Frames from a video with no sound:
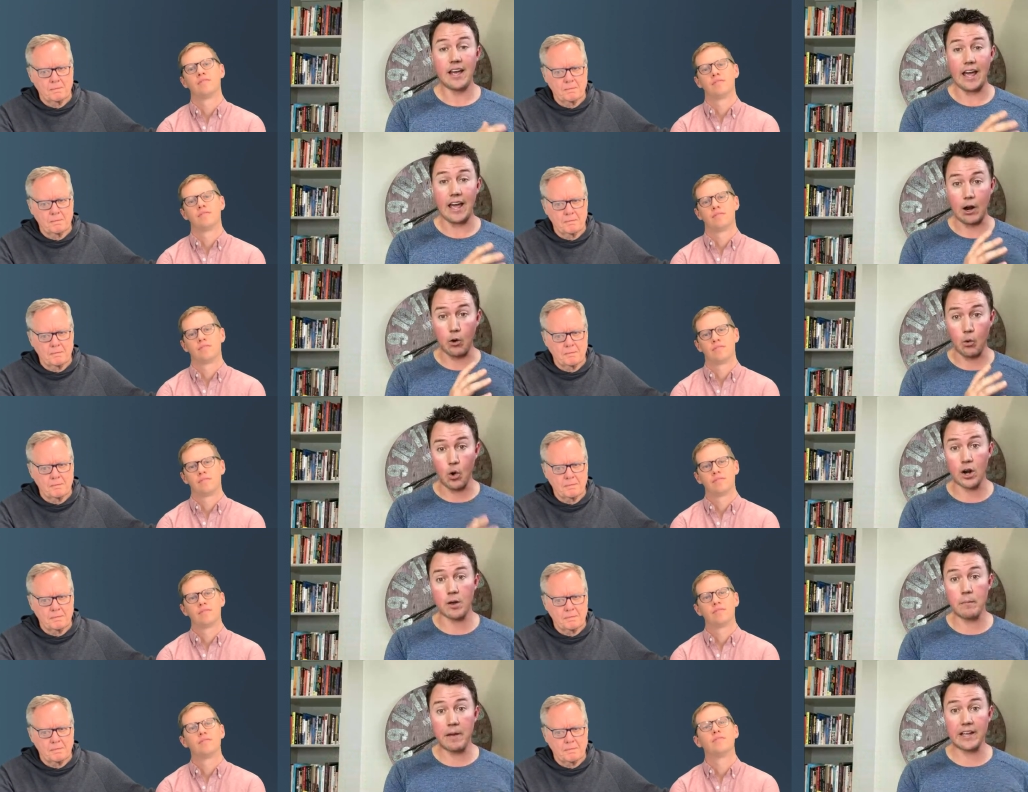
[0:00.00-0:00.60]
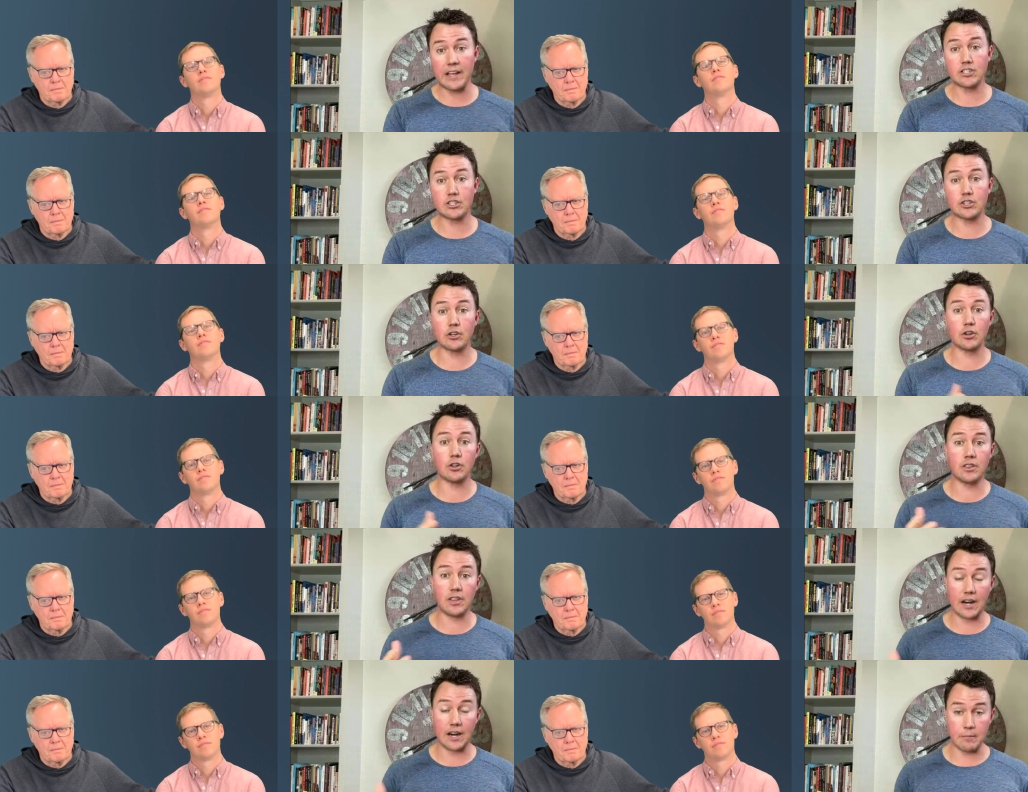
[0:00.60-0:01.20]
Speaker 1: And I want to make
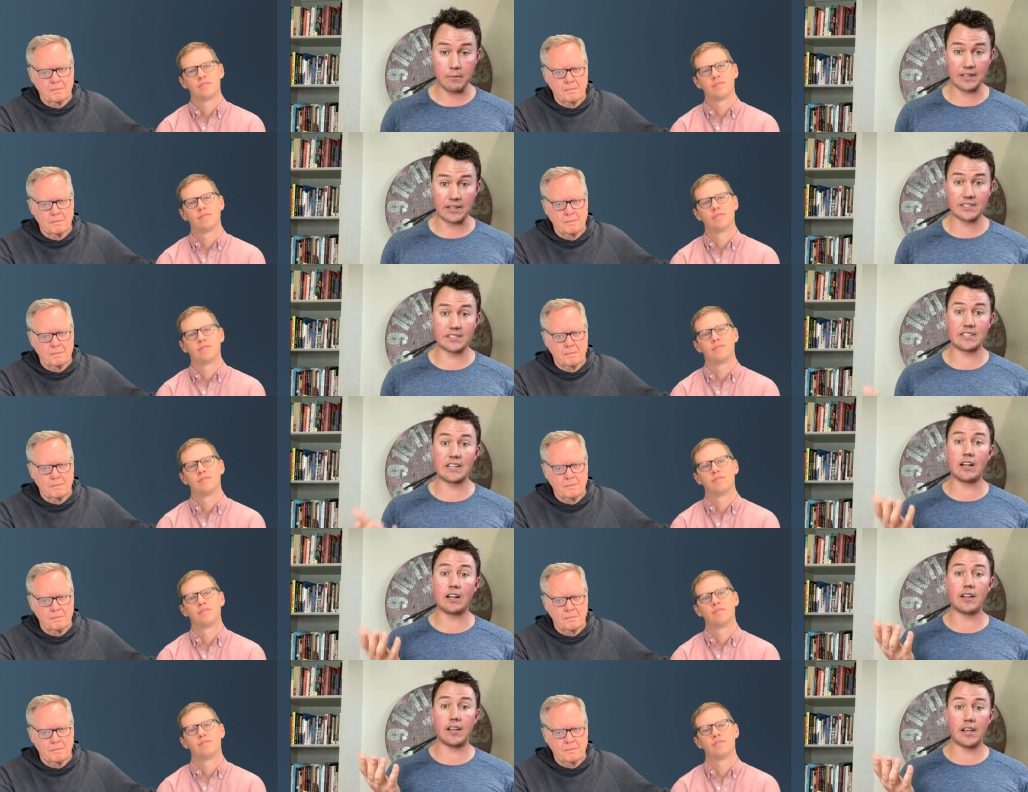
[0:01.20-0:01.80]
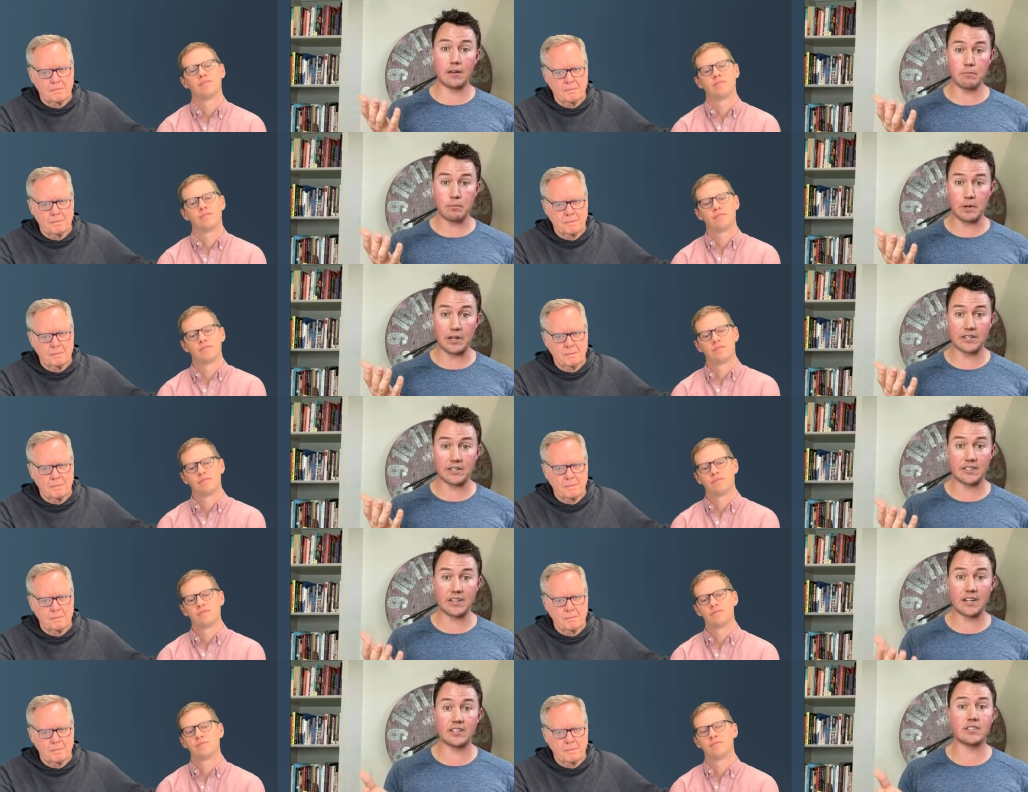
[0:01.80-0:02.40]
sure that I'm excelling in
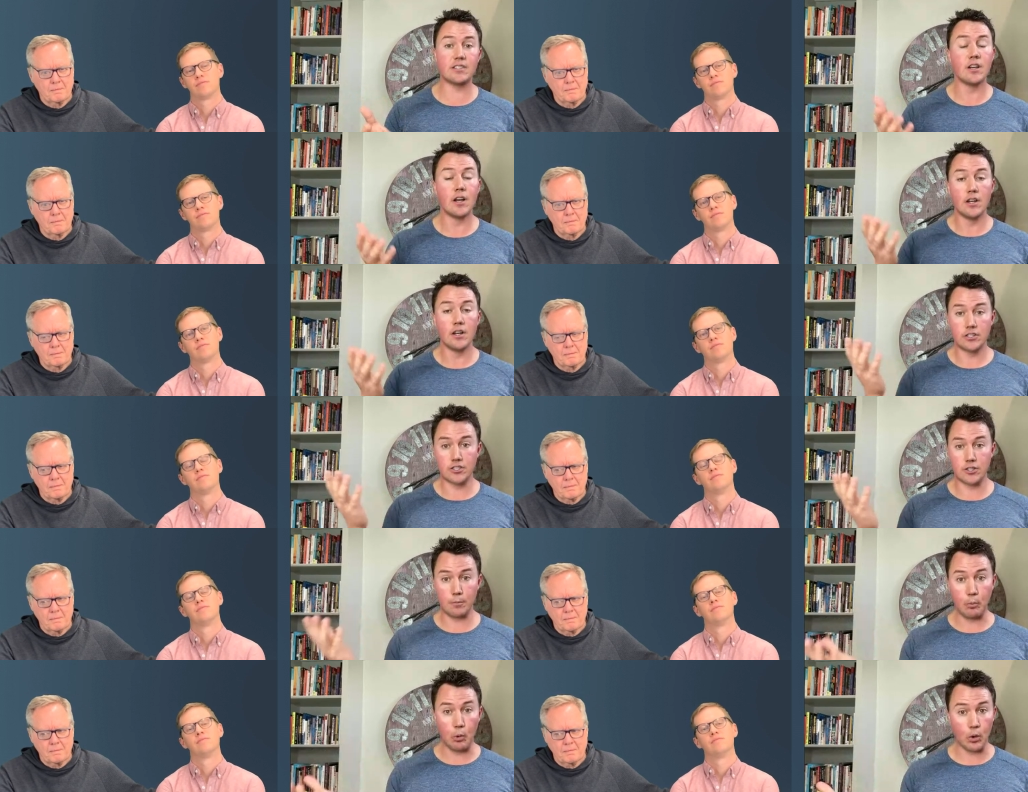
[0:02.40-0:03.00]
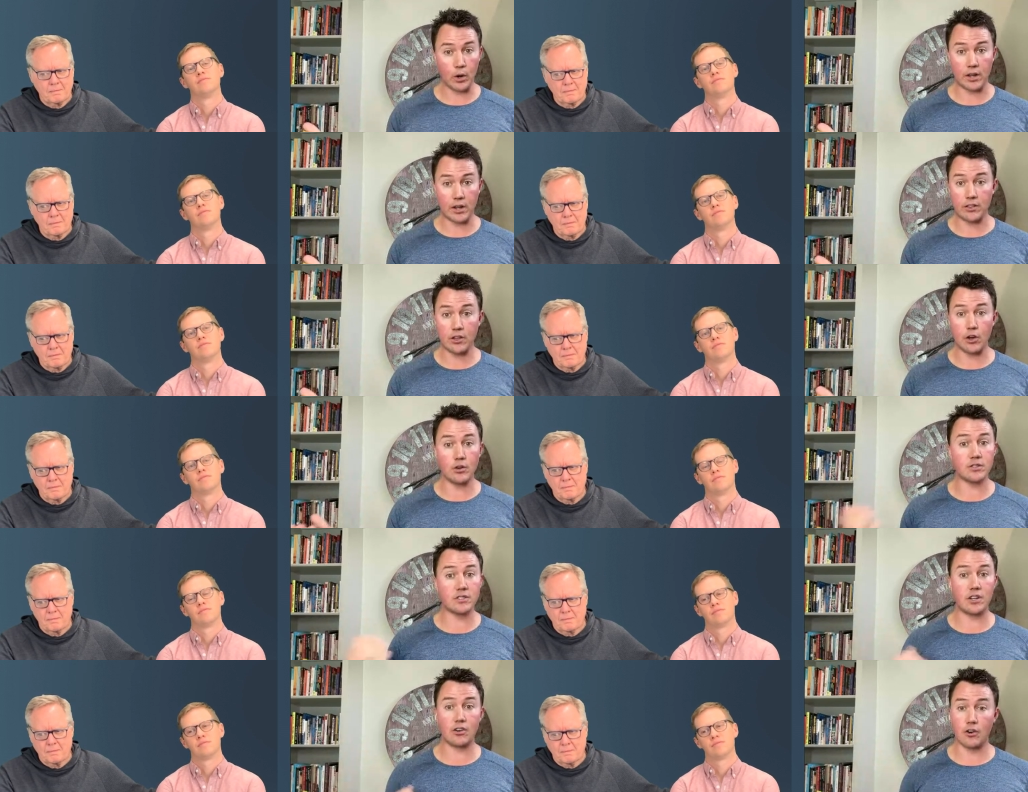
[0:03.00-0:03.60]
business, supporting
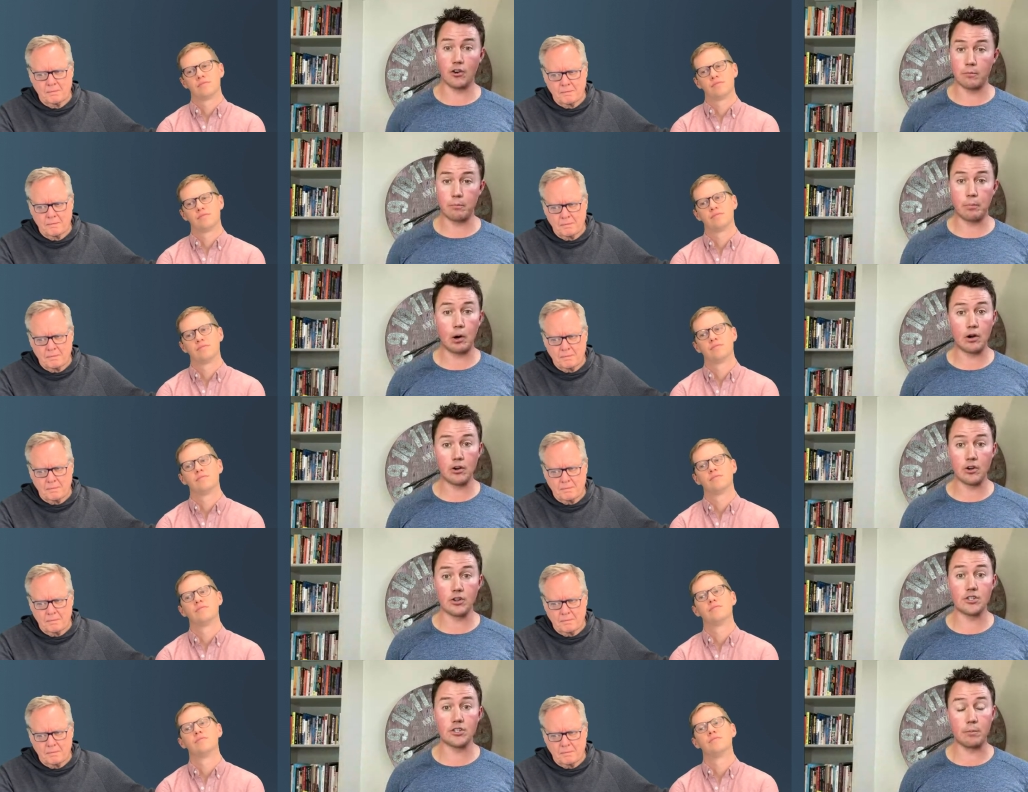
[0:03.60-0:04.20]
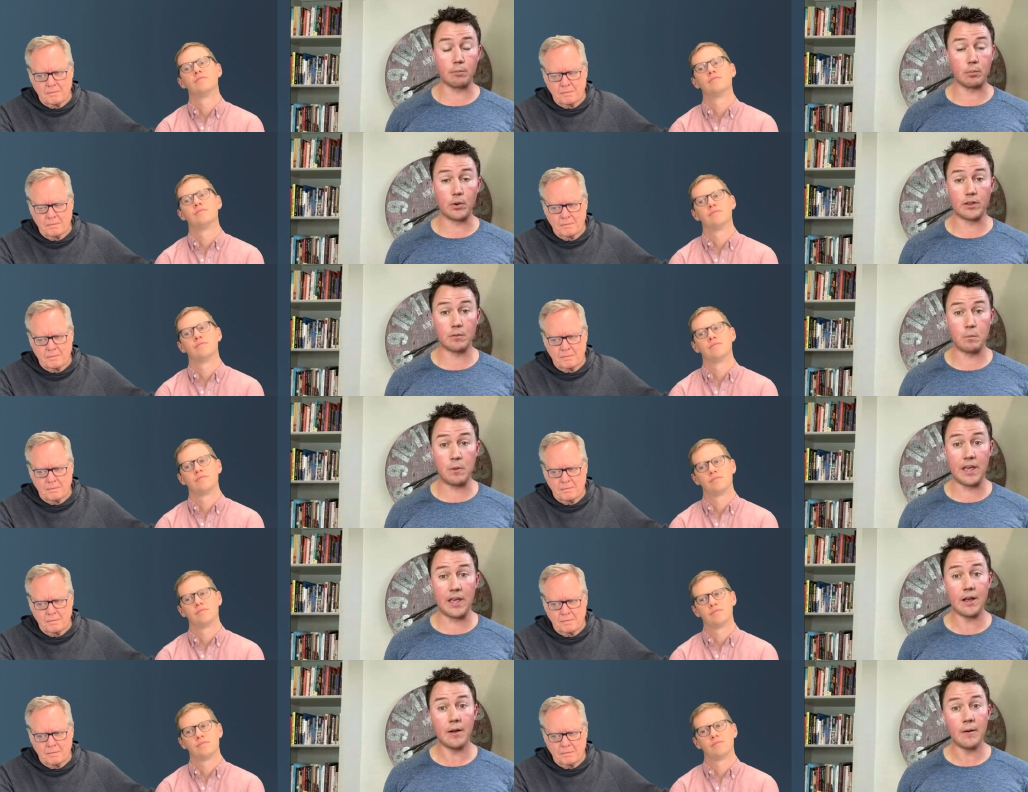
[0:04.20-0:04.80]
those that are in partnership with
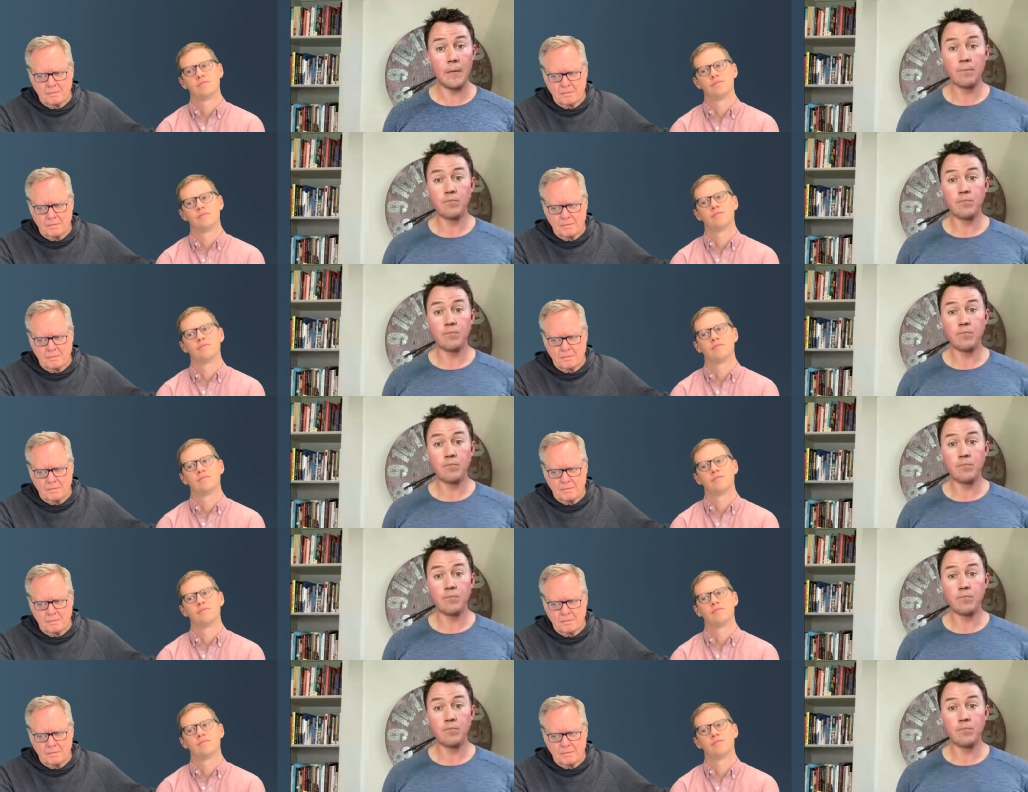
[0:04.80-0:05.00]
me,